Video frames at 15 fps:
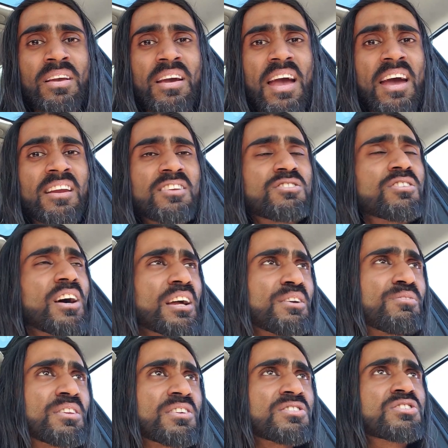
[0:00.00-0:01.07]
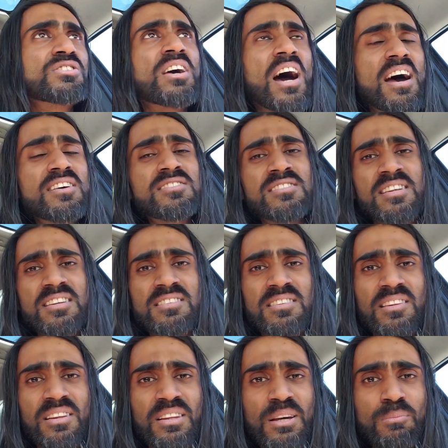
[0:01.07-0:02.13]
And it's not even the skies that's
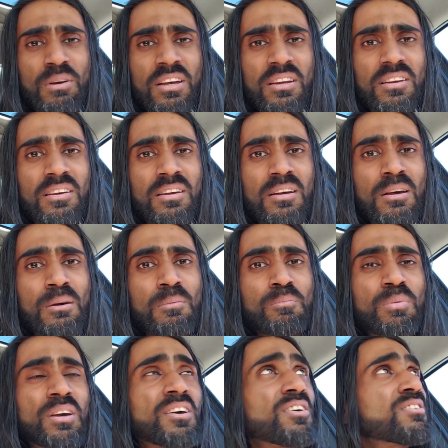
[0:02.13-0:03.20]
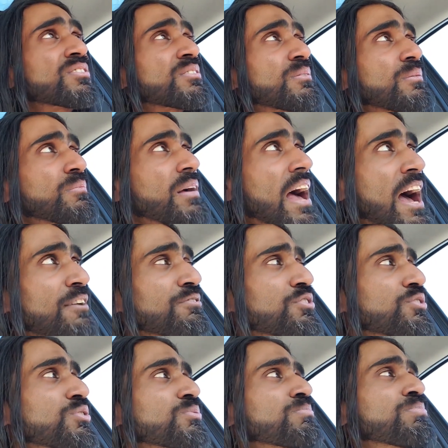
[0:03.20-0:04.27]
the limit. Because after
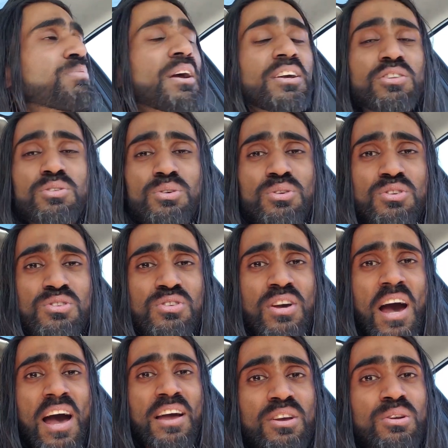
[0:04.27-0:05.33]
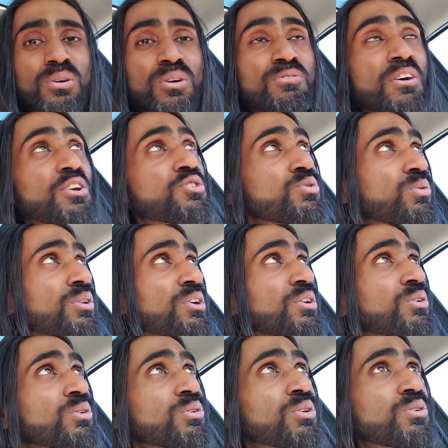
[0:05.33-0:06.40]
you break through the sky, know, eventually
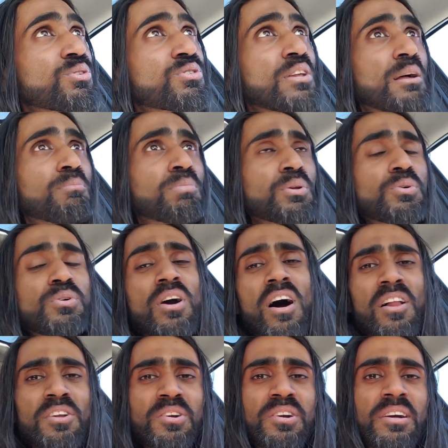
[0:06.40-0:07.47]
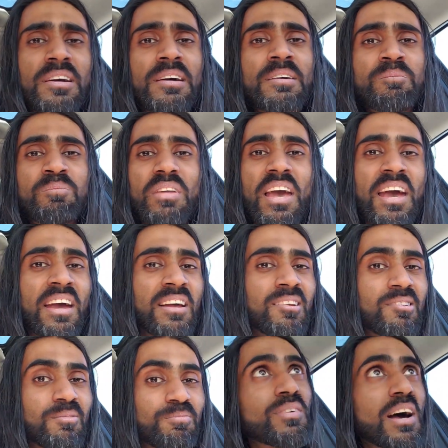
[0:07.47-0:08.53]
you lose that blue color. And
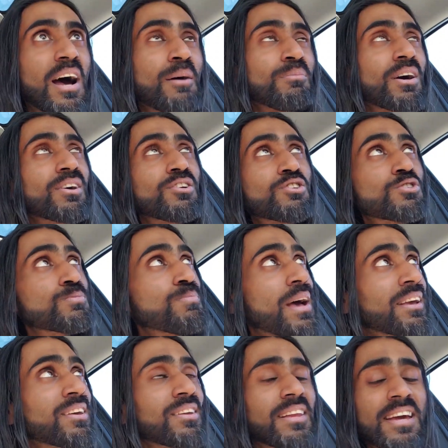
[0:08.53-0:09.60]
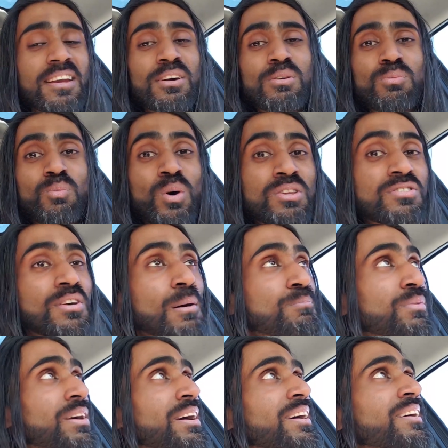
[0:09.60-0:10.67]
I'm not going to speculate on what's up
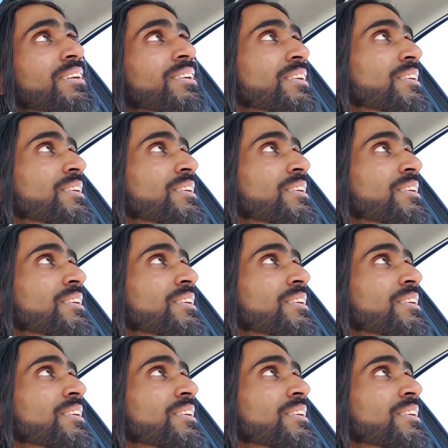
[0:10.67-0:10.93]
there,